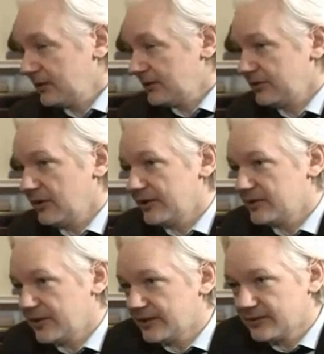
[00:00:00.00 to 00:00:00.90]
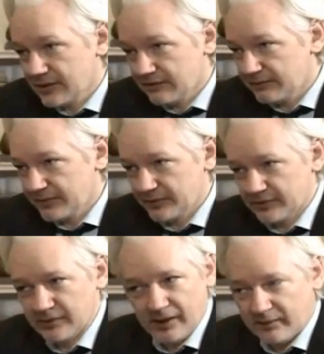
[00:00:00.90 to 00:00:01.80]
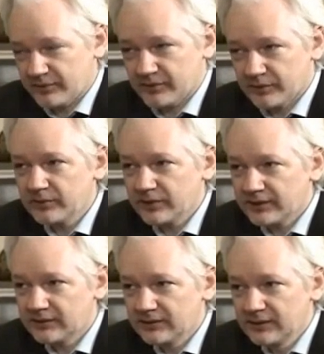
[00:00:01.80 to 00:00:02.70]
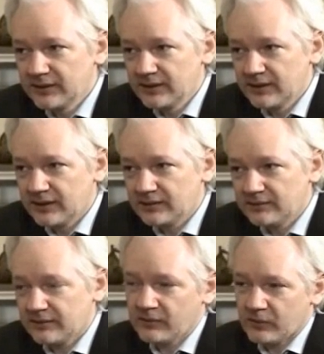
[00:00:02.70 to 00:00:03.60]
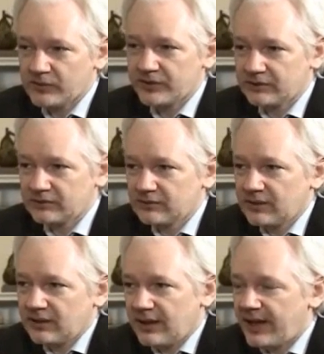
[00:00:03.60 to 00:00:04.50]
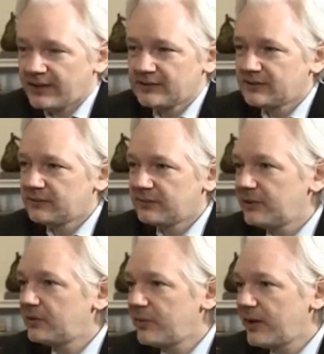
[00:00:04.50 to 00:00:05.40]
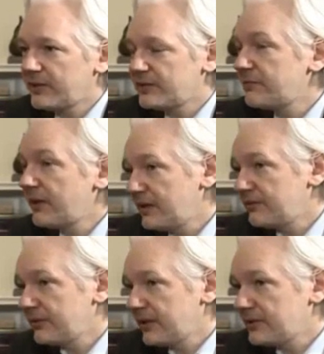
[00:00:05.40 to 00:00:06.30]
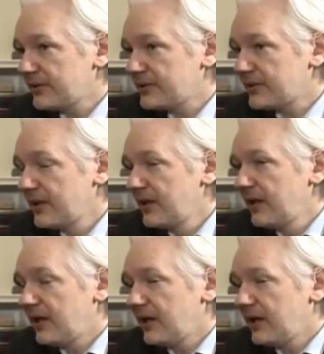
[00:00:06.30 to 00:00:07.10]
Does the United States government do it? Absolutely. Of course, it hacks the political parties of many different countries.